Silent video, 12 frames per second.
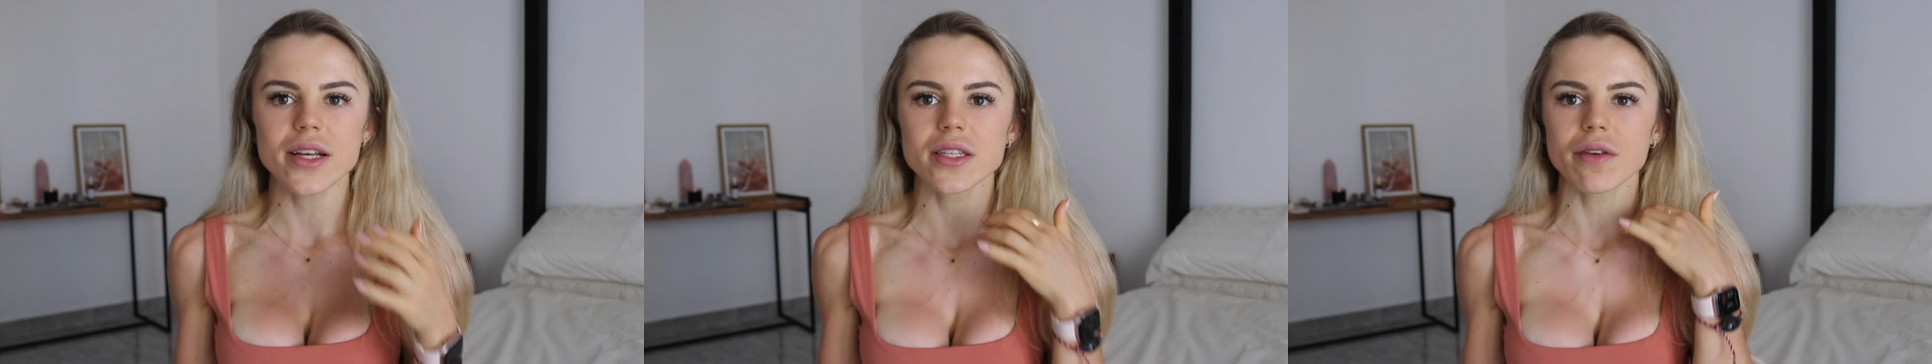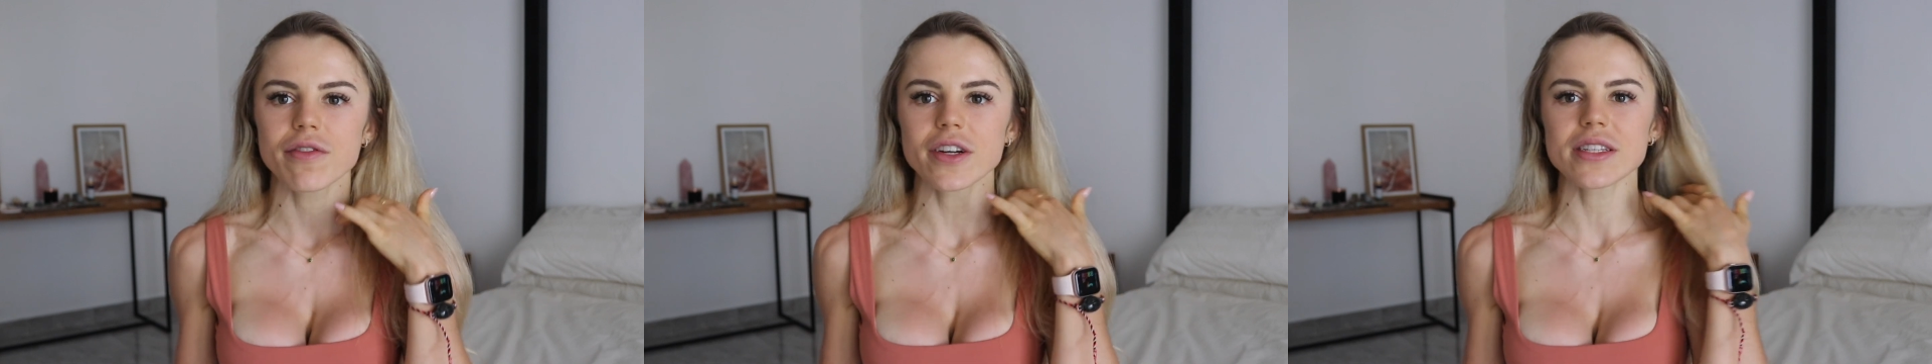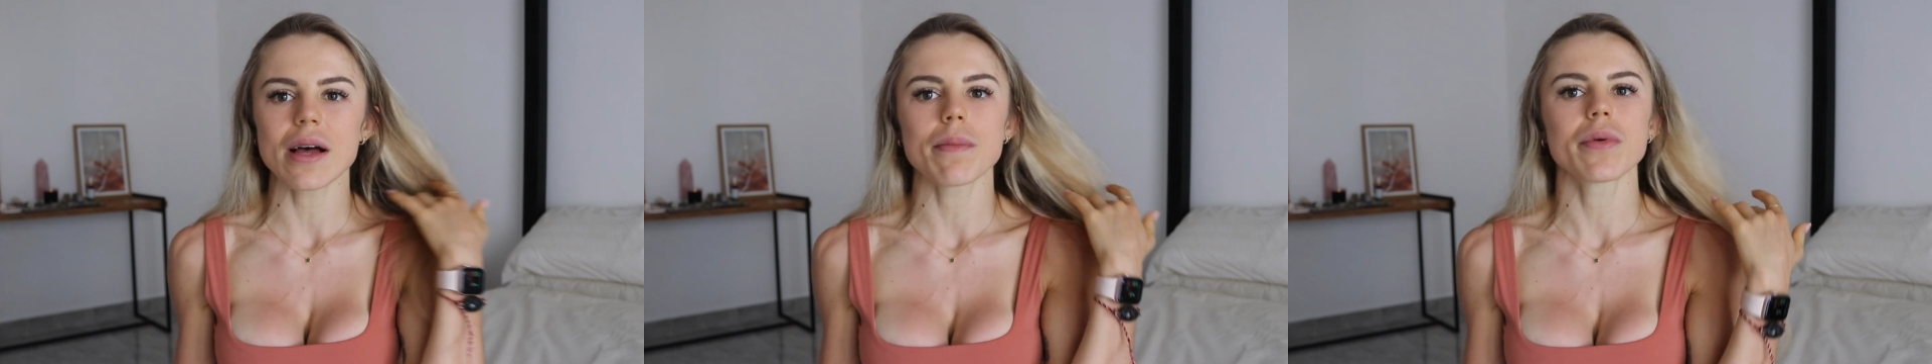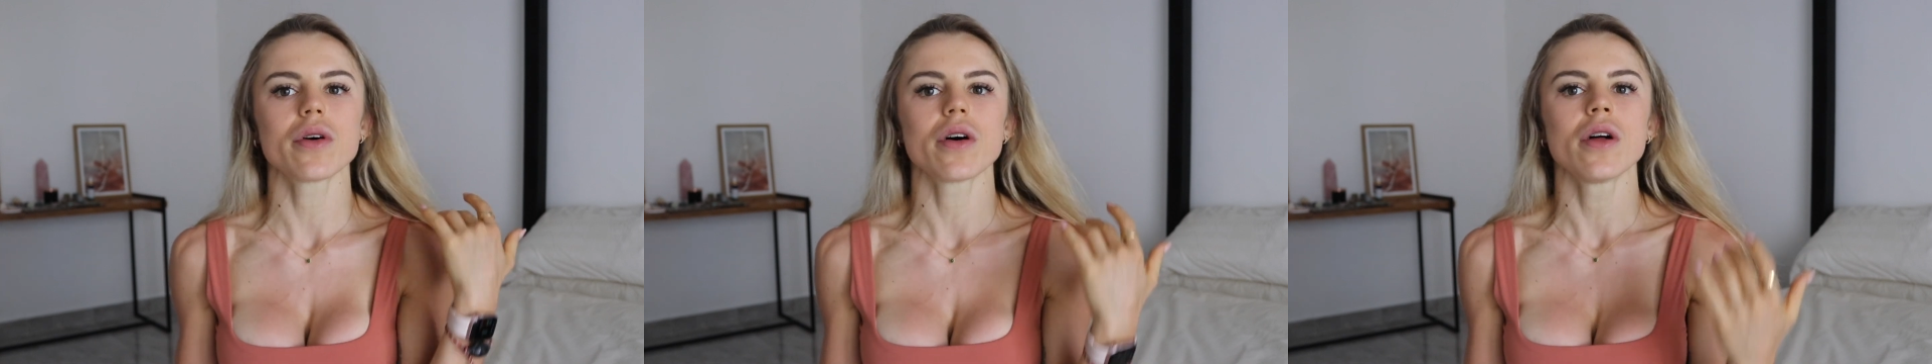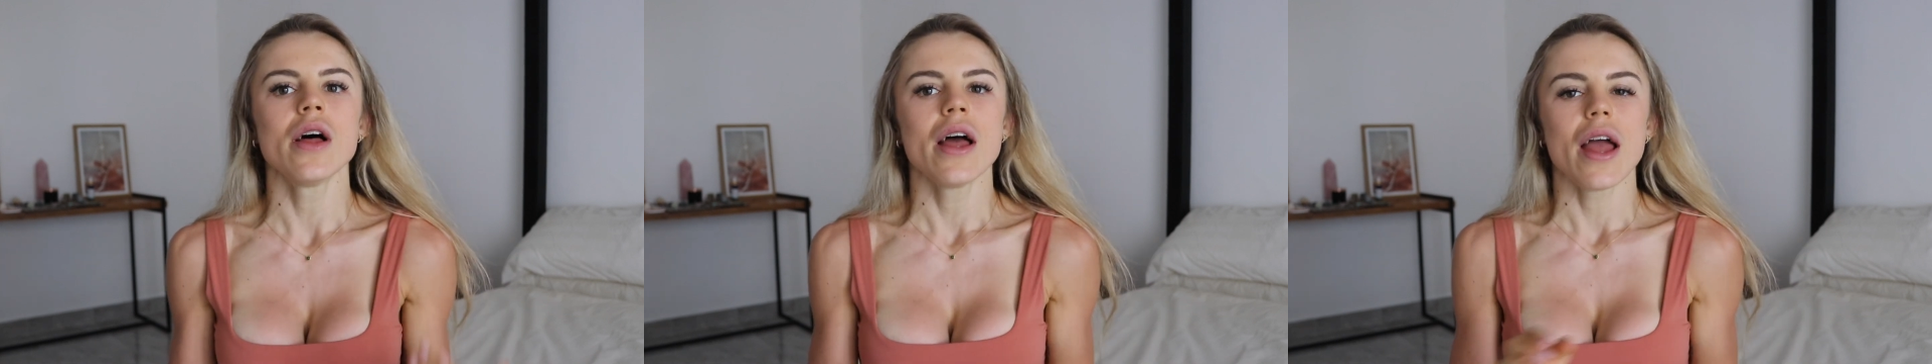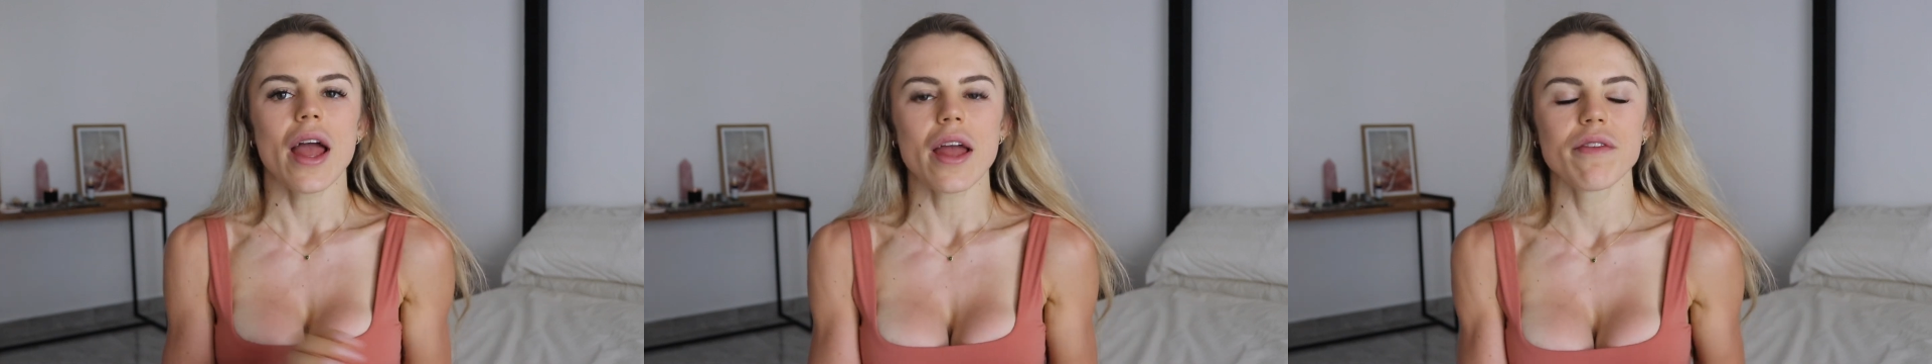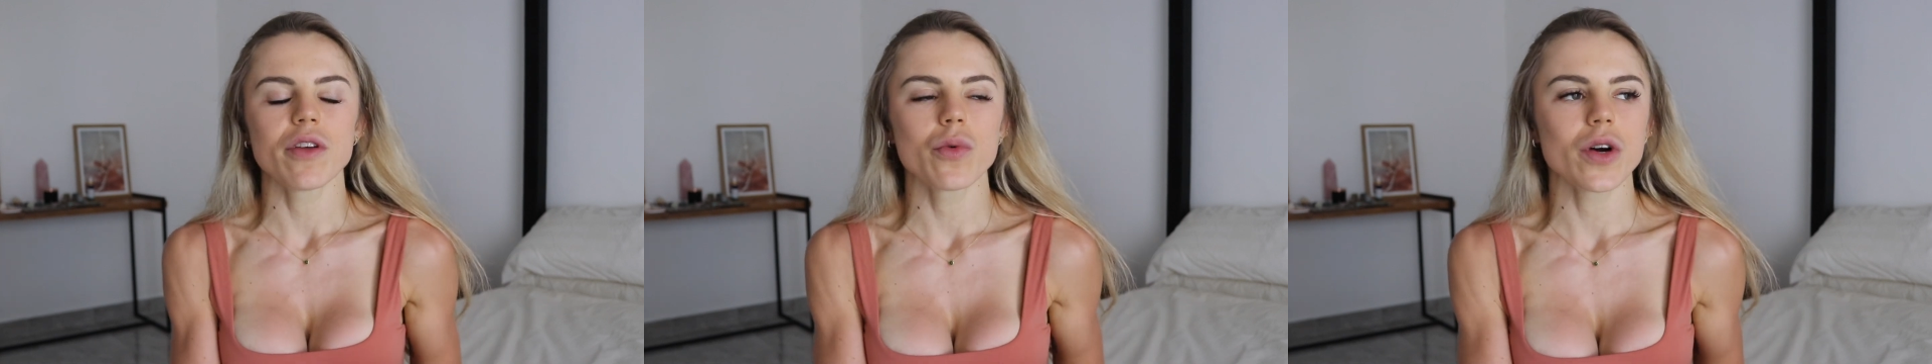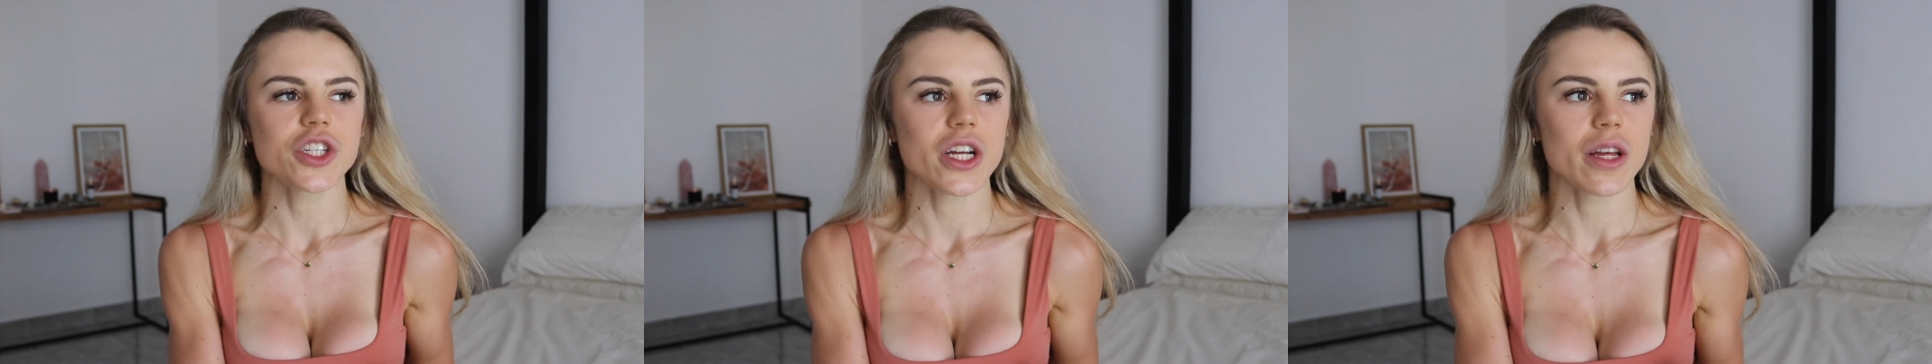So for example, if you watch any